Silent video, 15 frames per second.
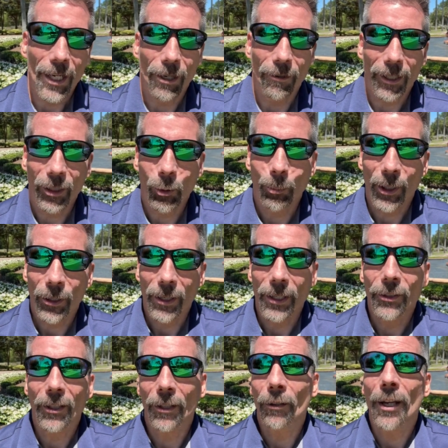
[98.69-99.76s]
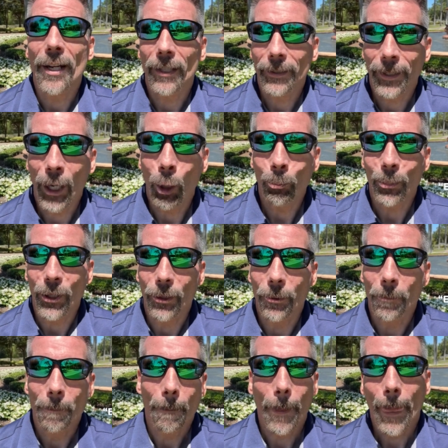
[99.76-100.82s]
our experience and let us help you
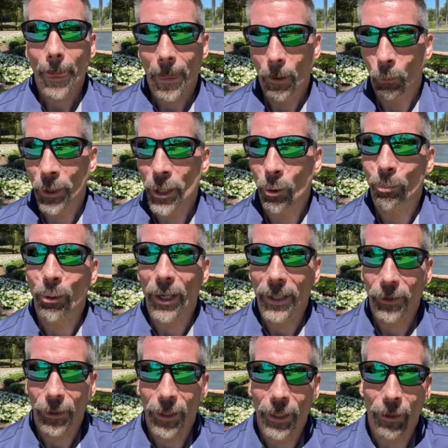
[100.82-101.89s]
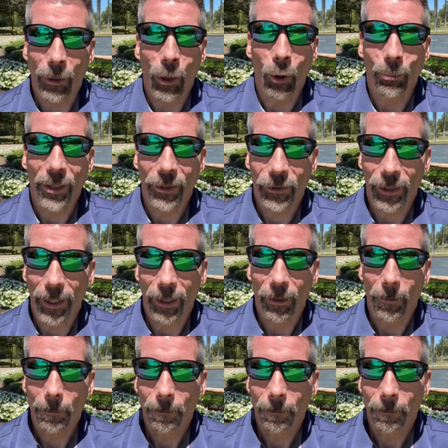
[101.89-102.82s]
when you're pricing your home to sell.